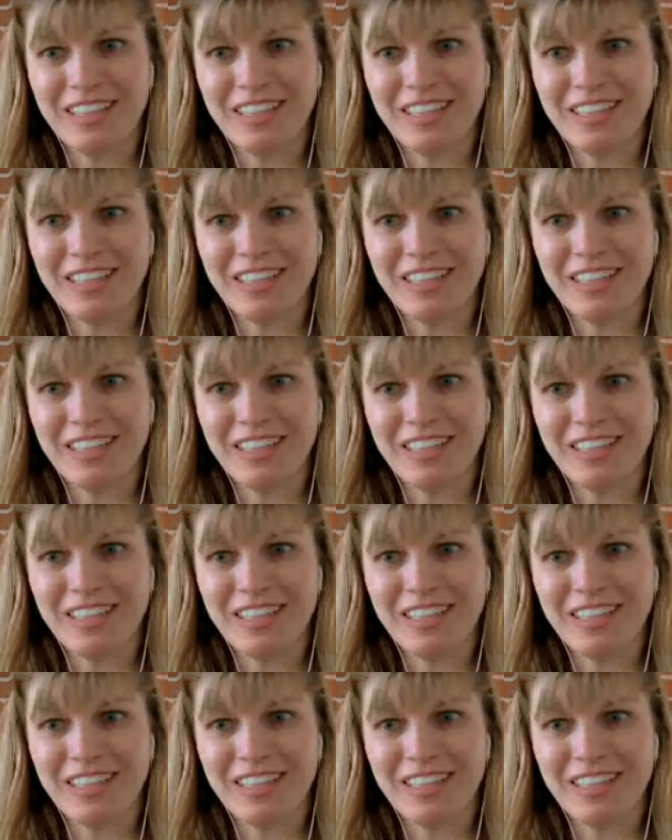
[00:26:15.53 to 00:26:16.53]
relies on
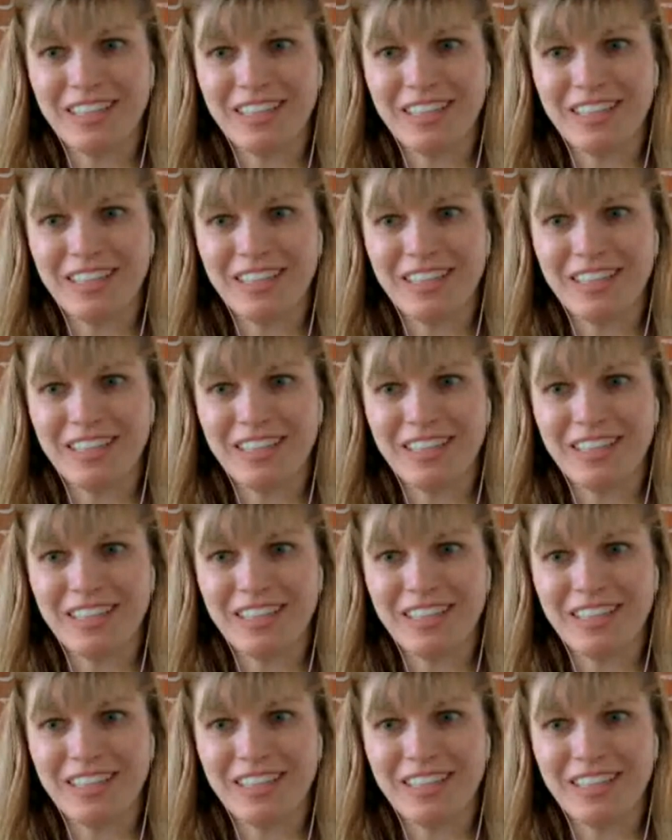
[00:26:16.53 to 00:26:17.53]
the systems,
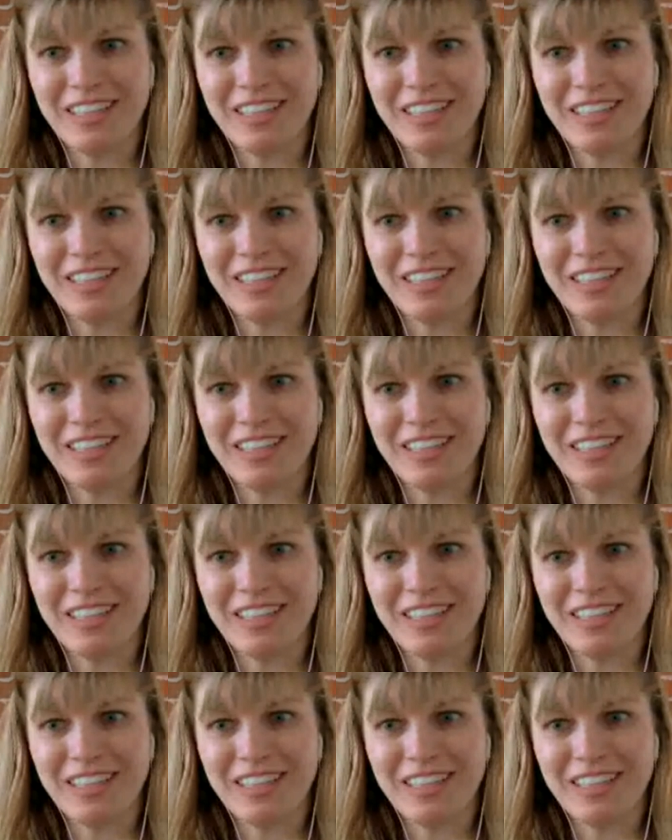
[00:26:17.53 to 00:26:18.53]
processes, and
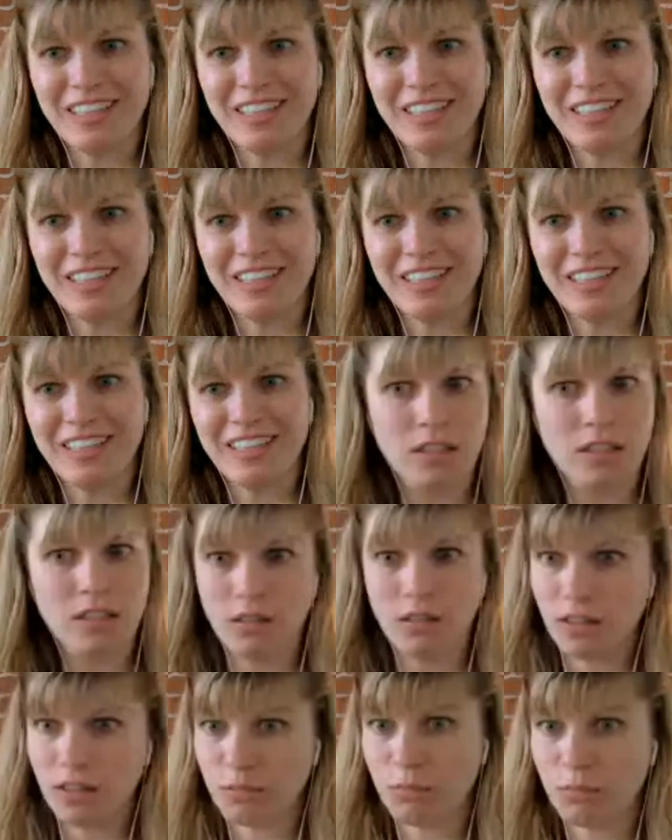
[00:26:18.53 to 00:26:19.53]
details
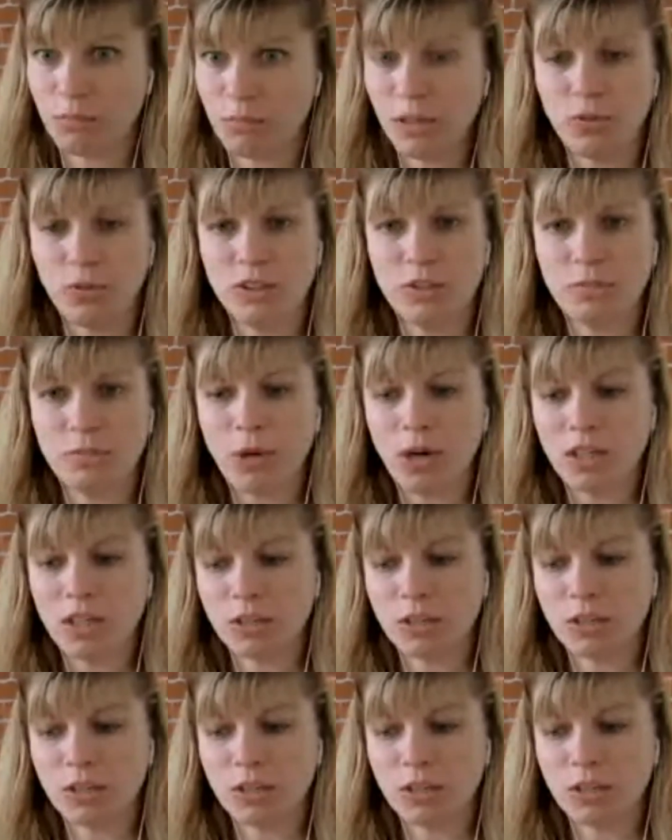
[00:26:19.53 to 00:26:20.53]
being as minimal as
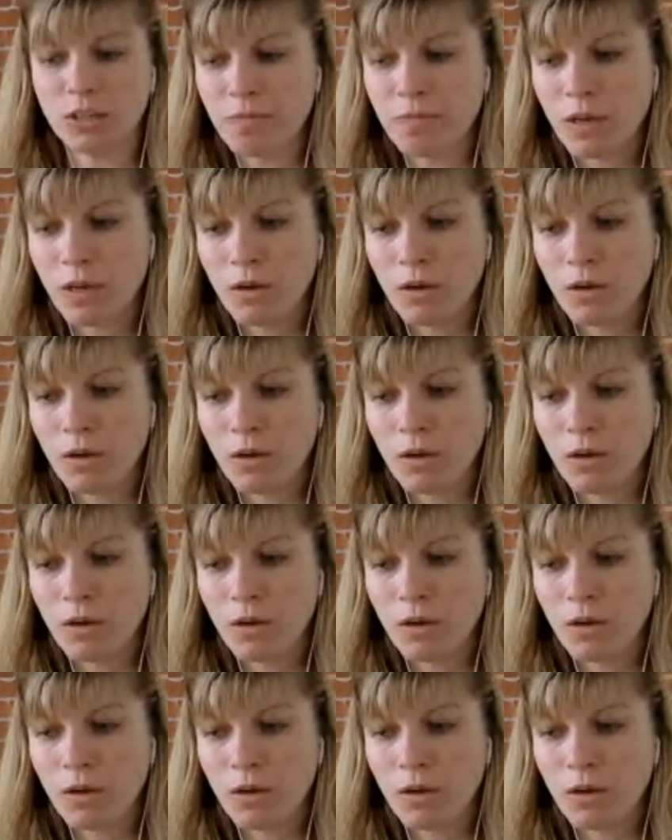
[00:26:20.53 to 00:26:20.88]
possible.